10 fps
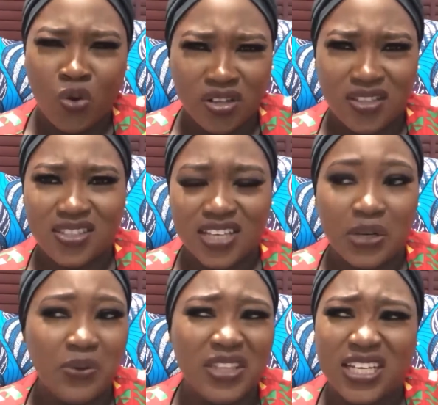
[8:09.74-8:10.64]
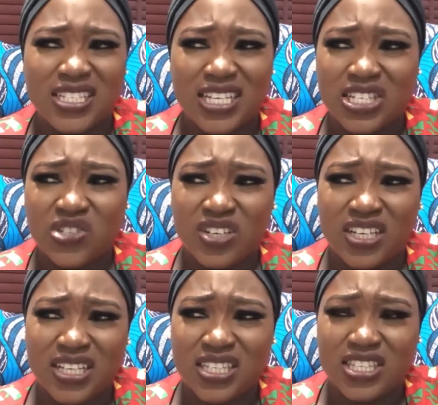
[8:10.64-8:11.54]
What? I don't think it's
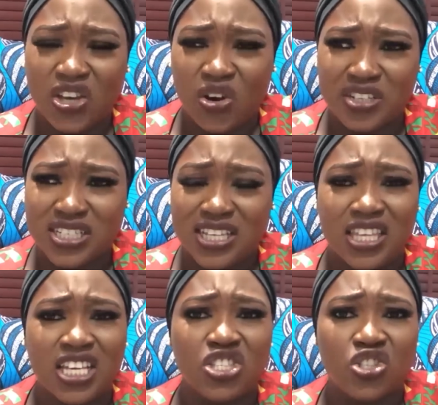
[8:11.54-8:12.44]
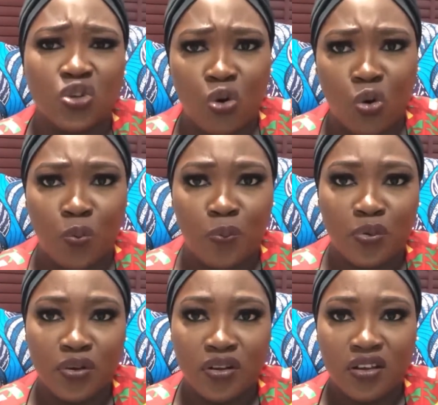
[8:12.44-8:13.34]
necessarily insecurities. I think it's the
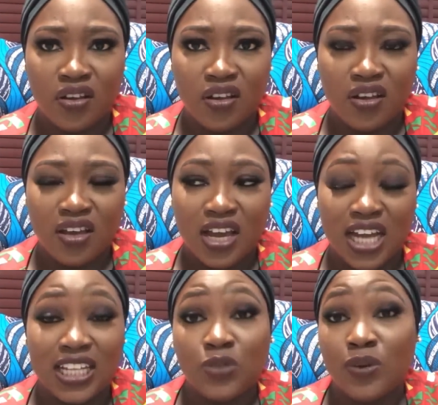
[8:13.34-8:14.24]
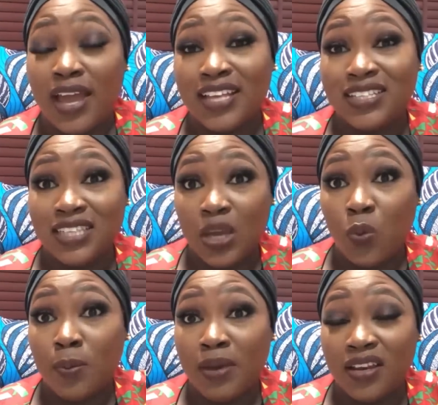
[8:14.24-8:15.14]
hope. And that's where I'd
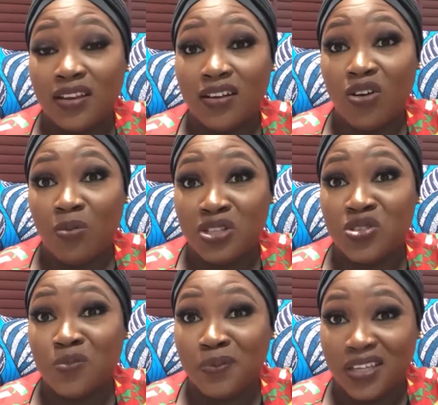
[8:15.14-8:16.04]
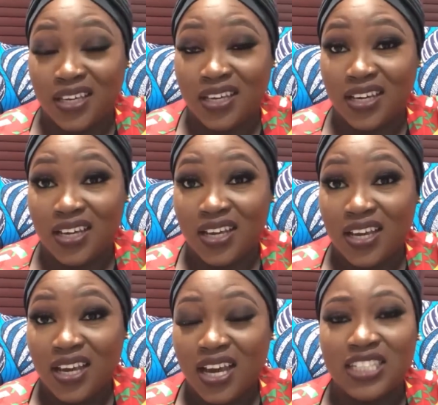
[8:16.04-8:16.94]
say women come into play.
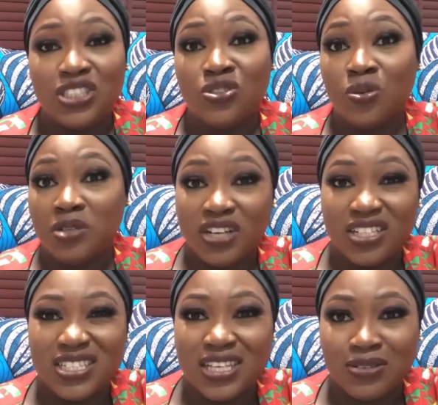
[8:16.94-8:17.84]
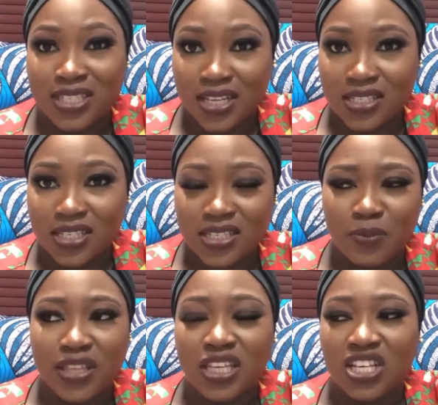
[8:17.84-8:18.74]
And this is not me trying to sound
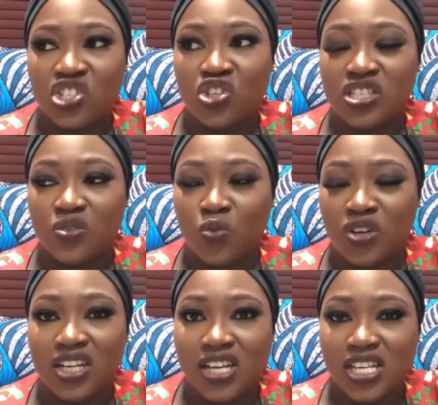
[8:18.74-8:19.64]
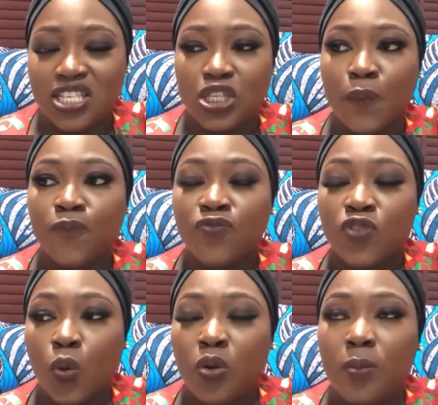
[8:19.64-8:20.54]
sexist, but I think it's just what it is.
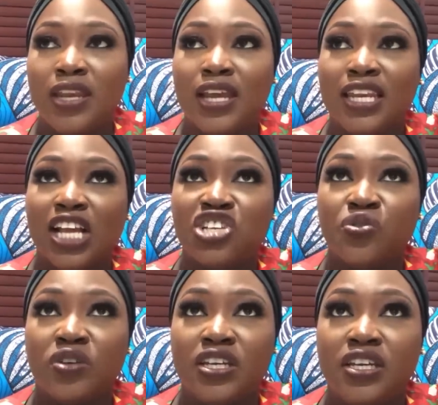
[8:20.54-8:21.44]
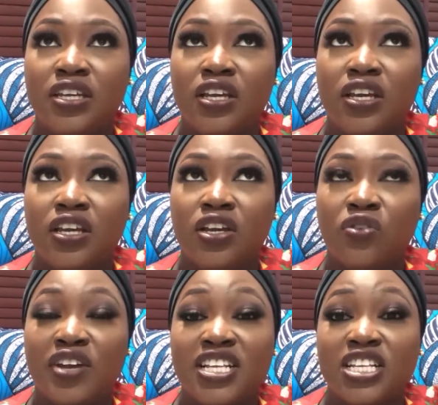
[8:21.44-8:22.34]
Women are naturally
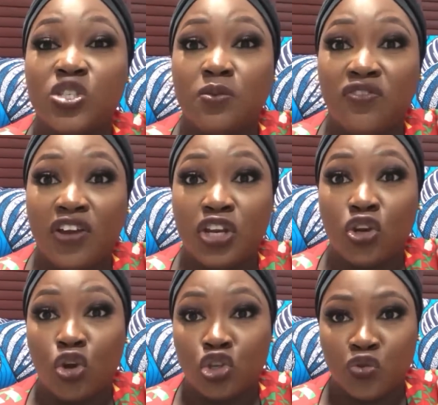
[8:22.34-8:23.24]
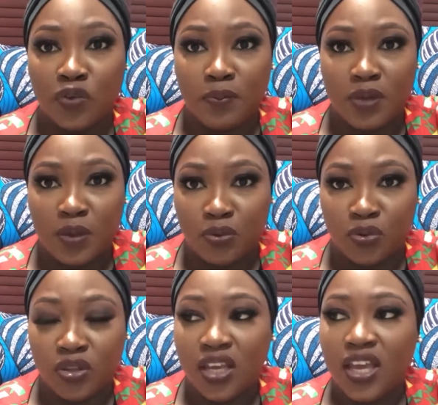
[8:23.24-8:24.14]
created to be very nurturing
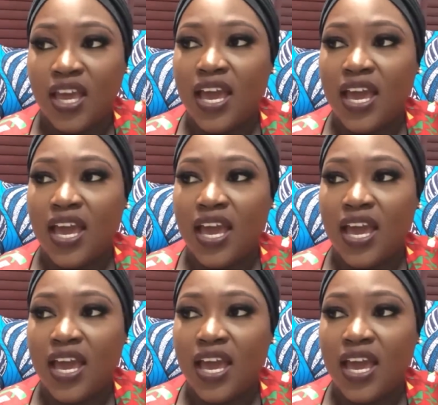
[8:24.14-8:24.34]
people.